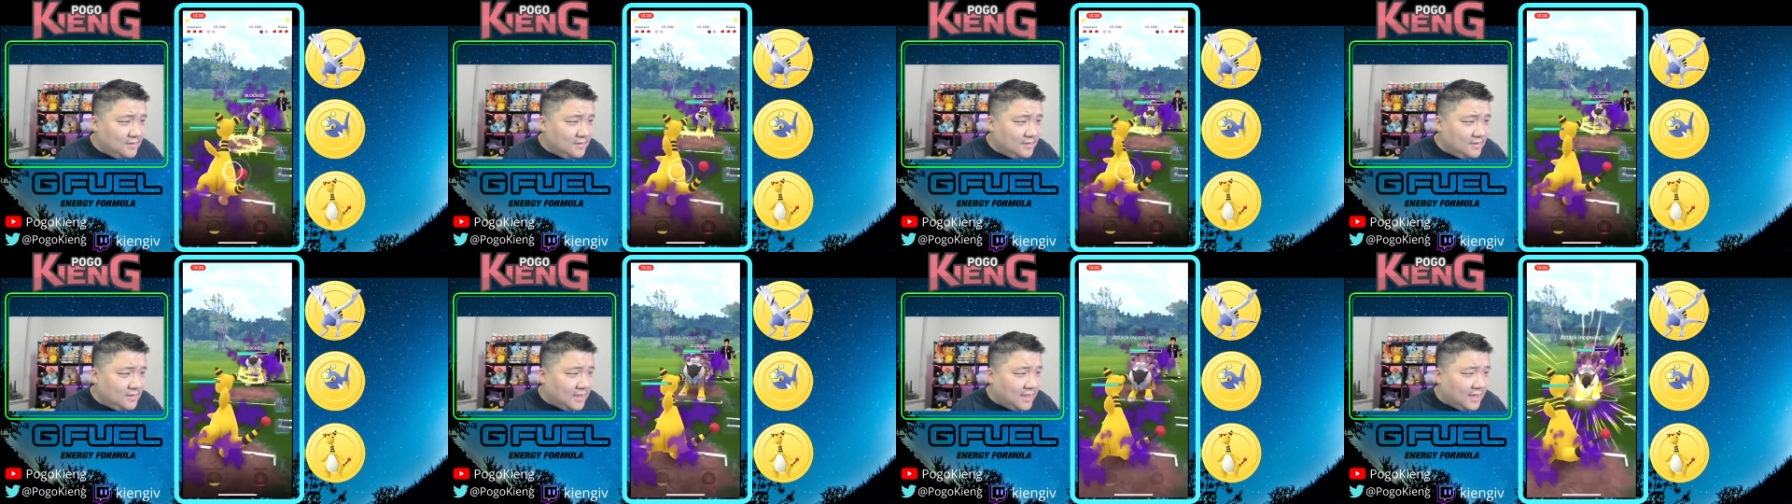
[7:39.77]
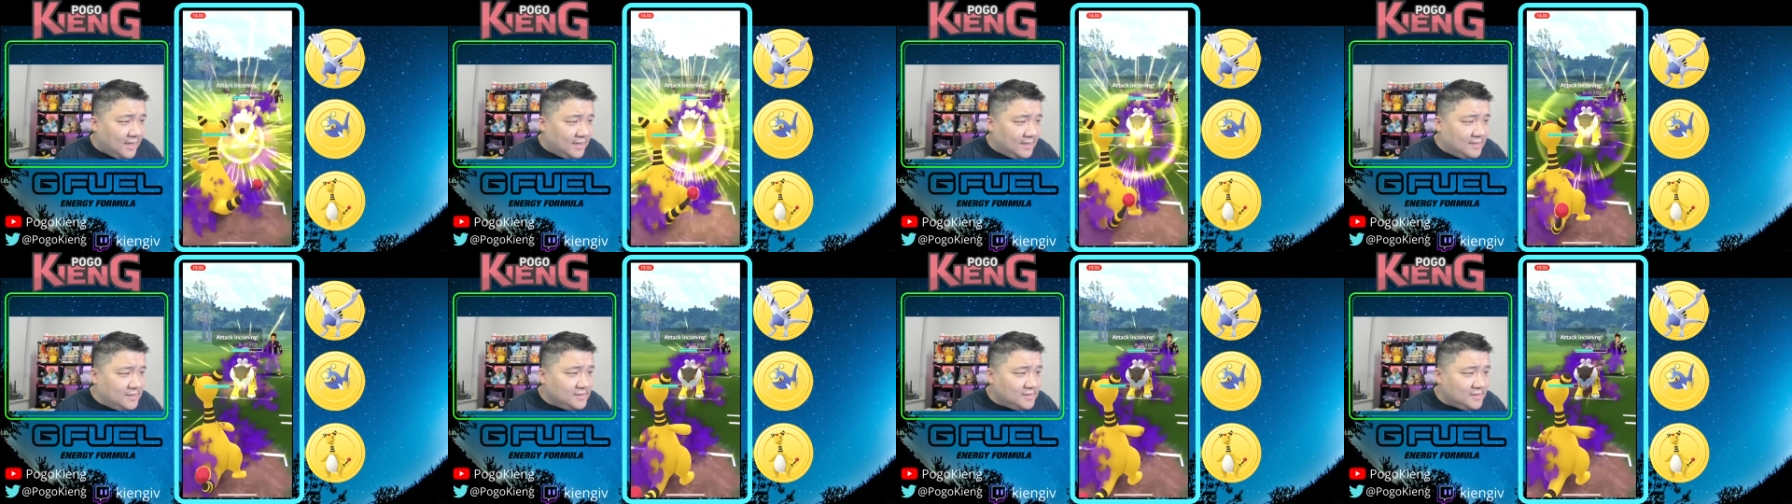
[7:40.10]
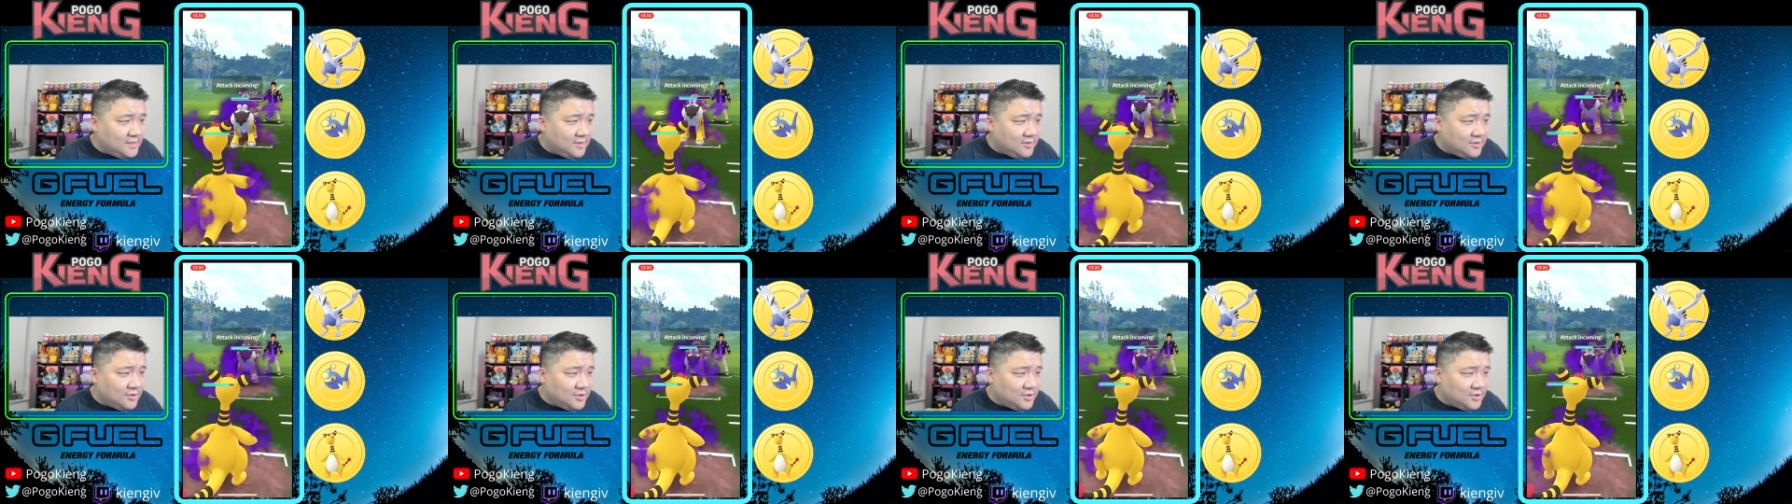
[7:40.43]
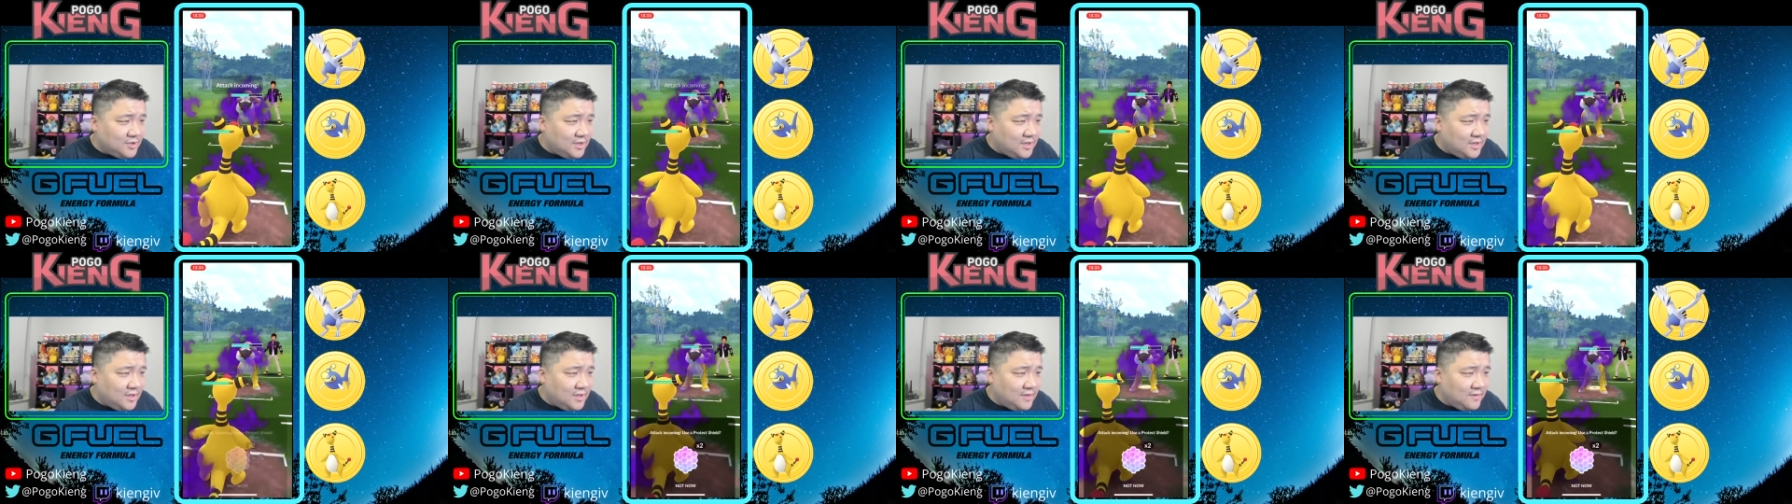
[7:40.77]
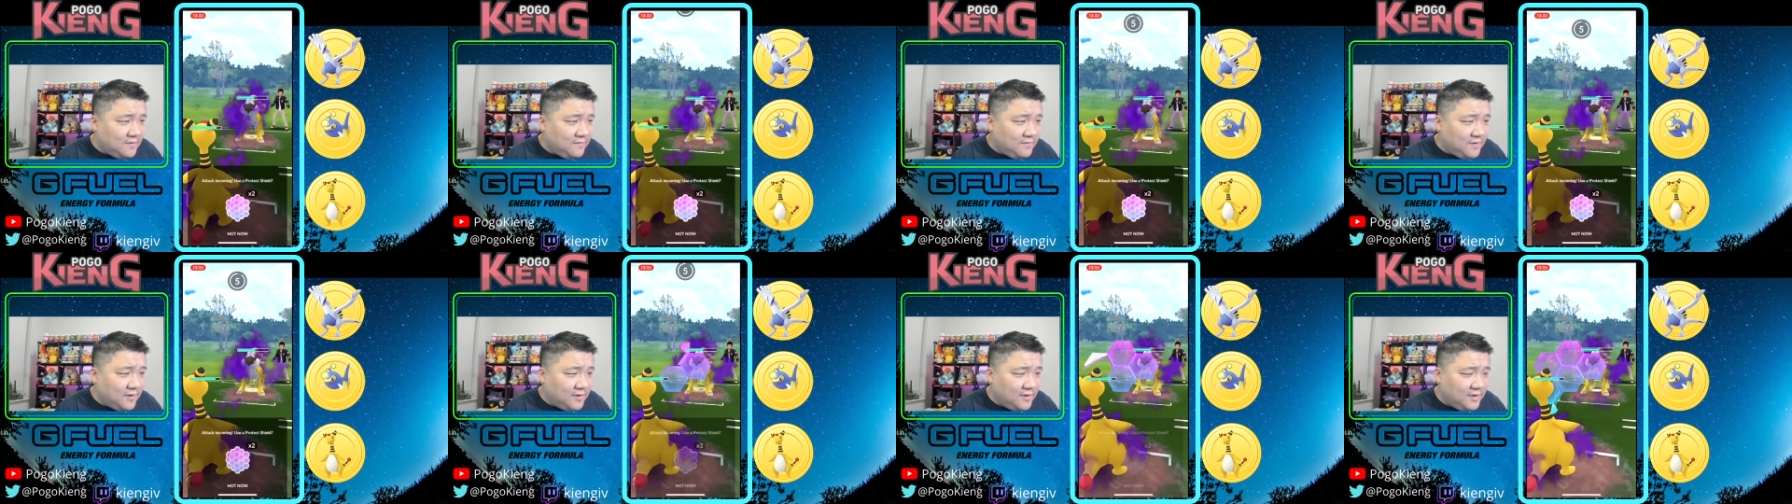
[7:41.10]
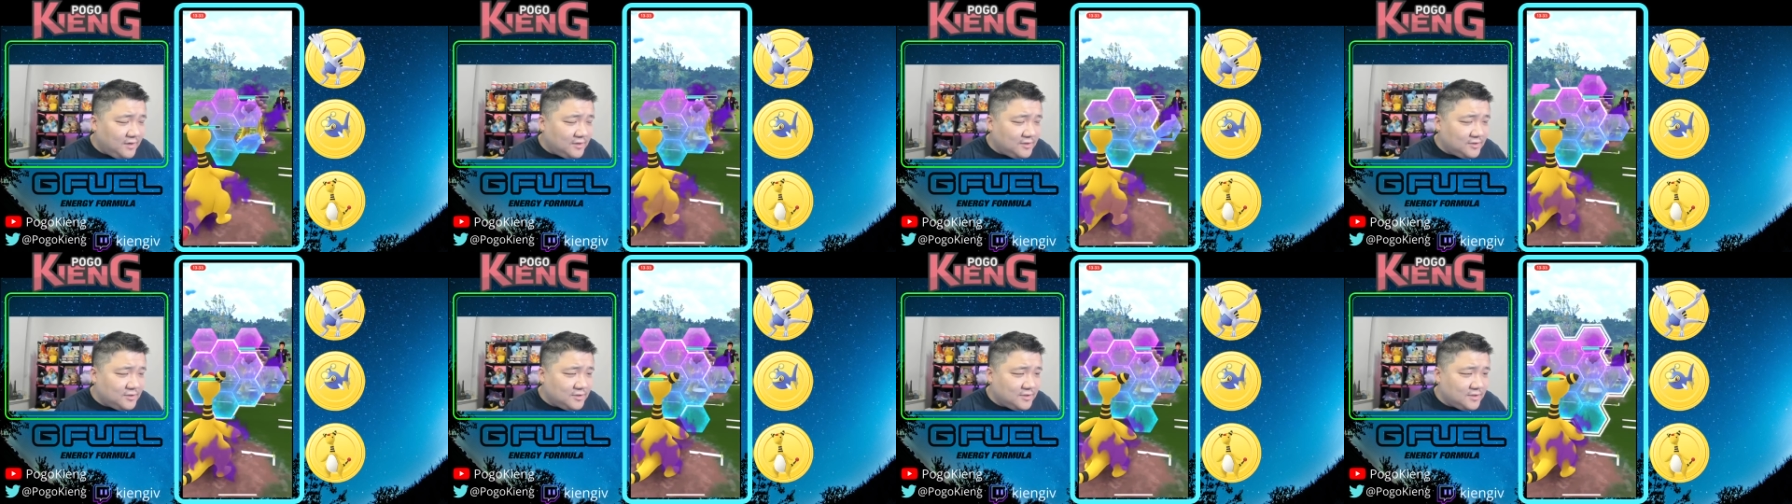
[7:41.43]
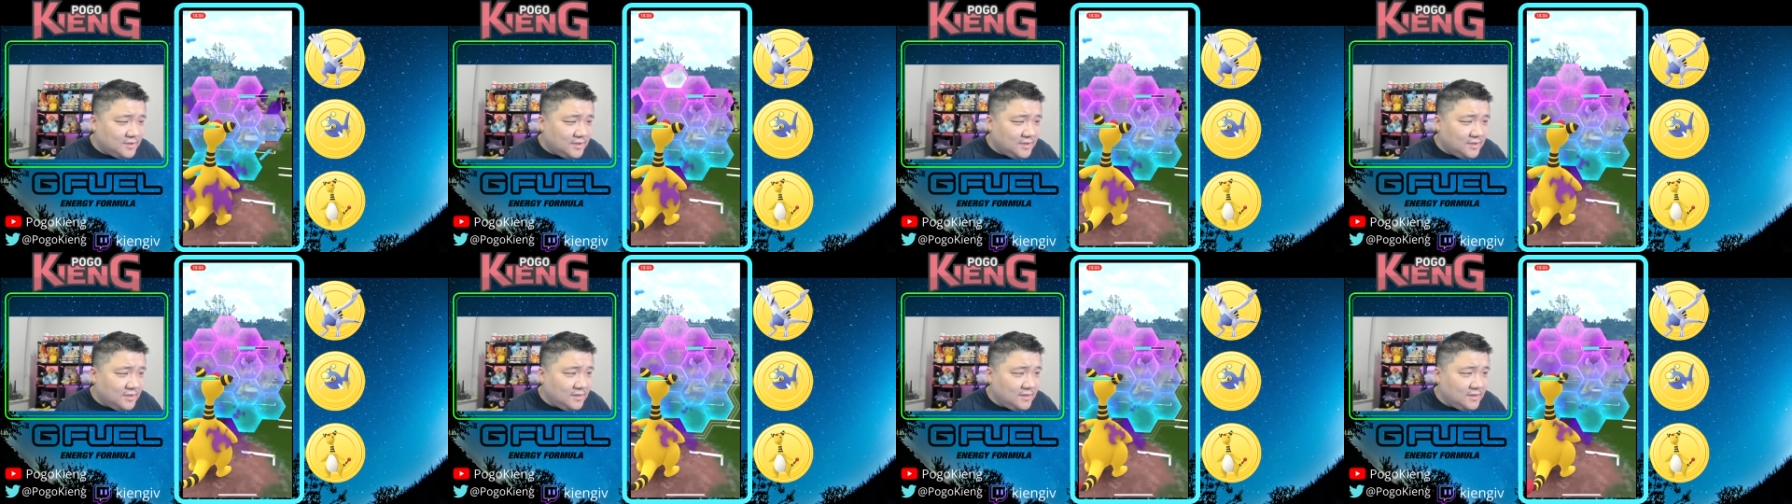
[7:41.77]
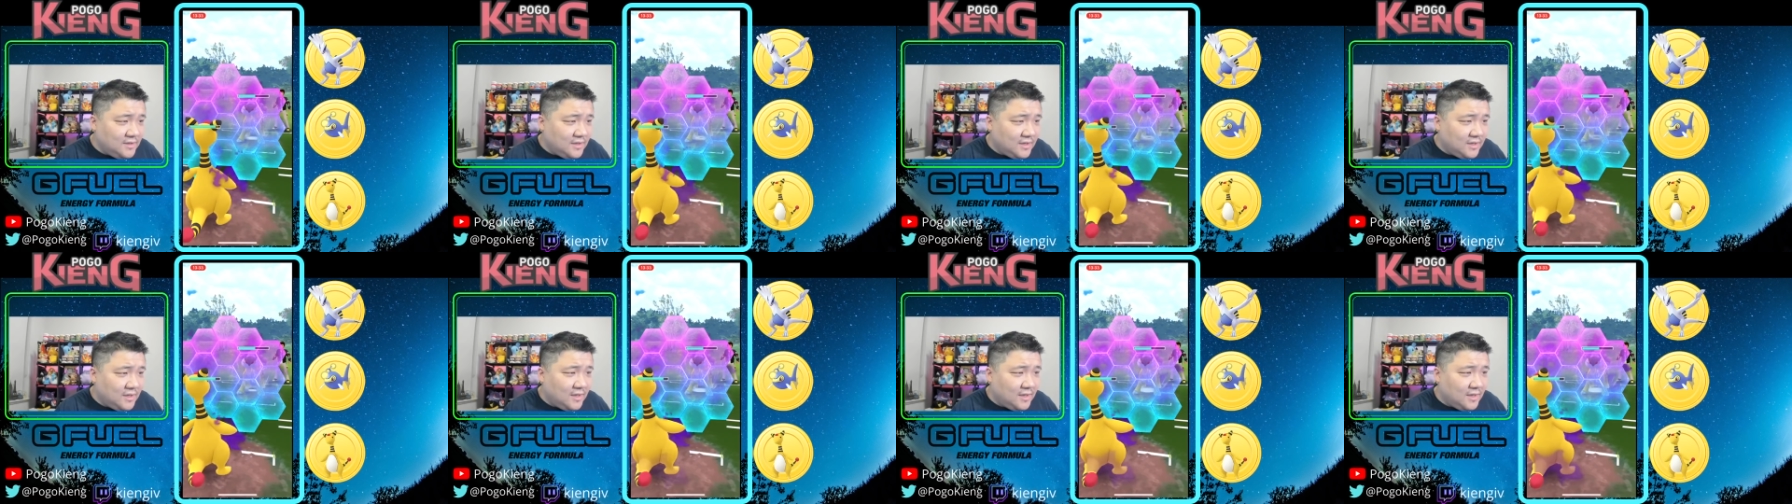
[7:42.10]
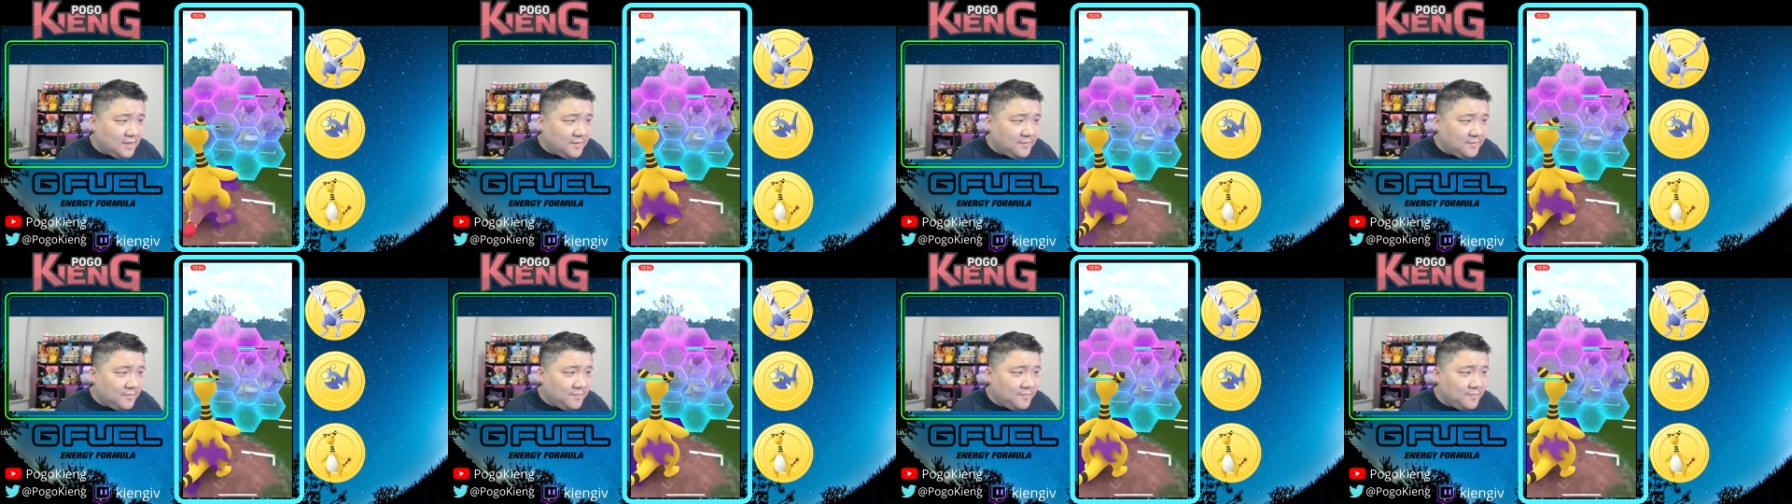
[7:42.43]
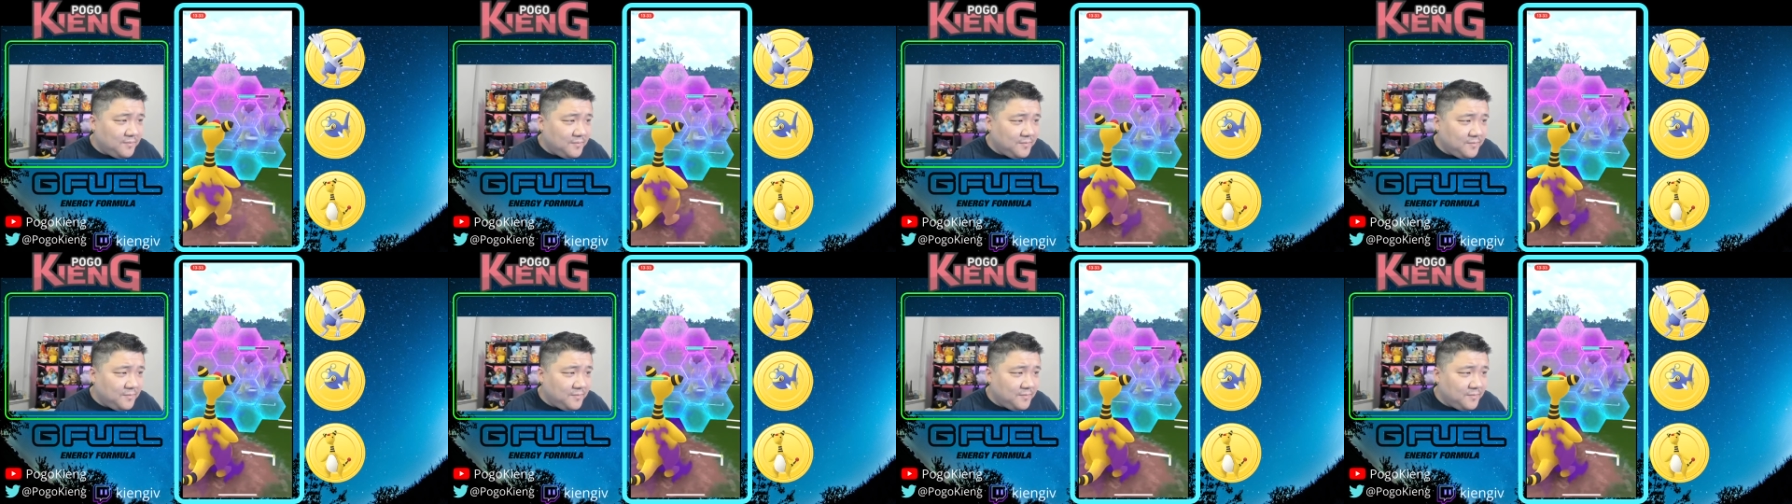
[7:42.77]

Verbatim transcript: Yeah, it is Thundershock. Very interesting. Um,